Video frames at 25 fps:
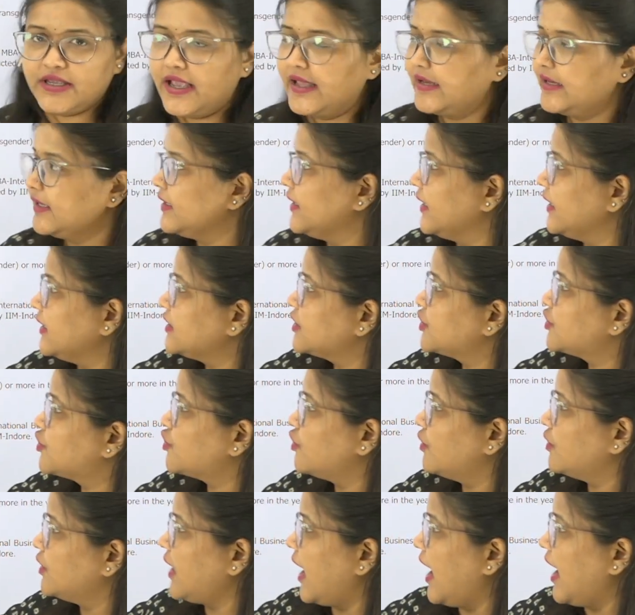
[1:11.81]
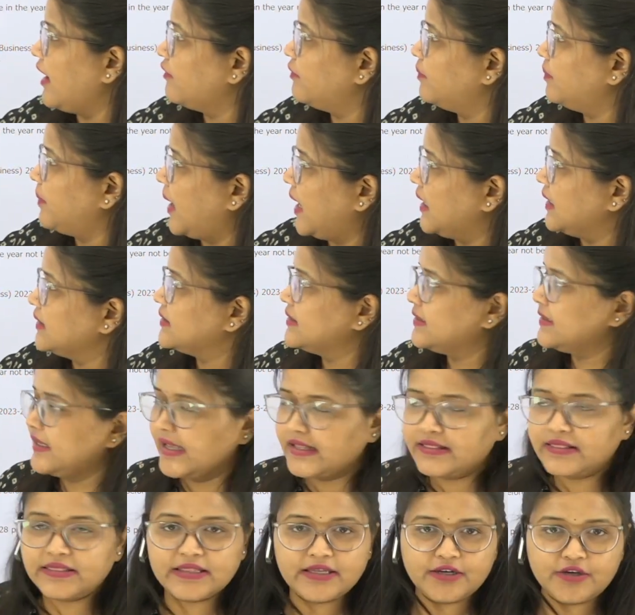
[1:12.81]
Candidates should have passed
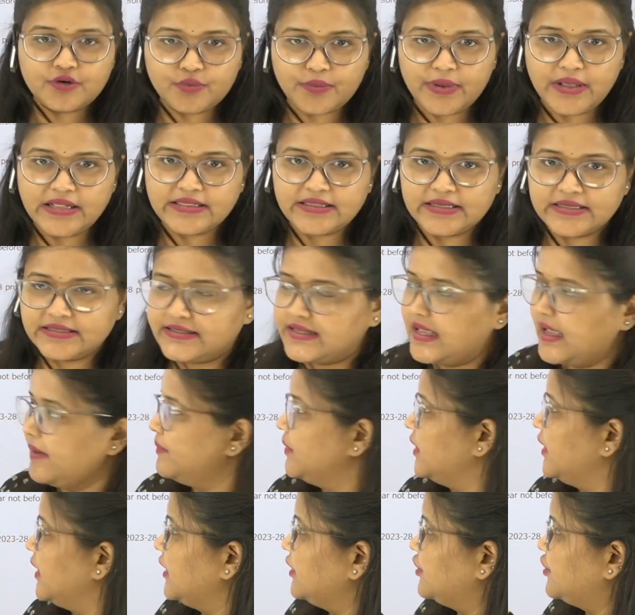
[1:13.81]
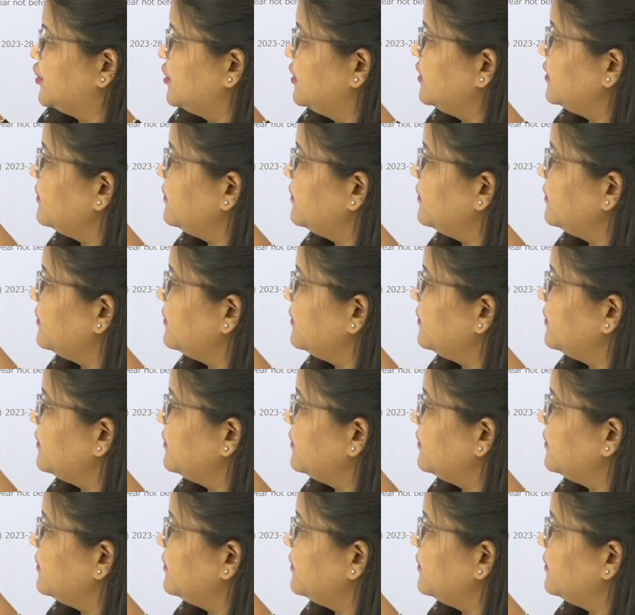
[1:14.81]
10th and 12th examination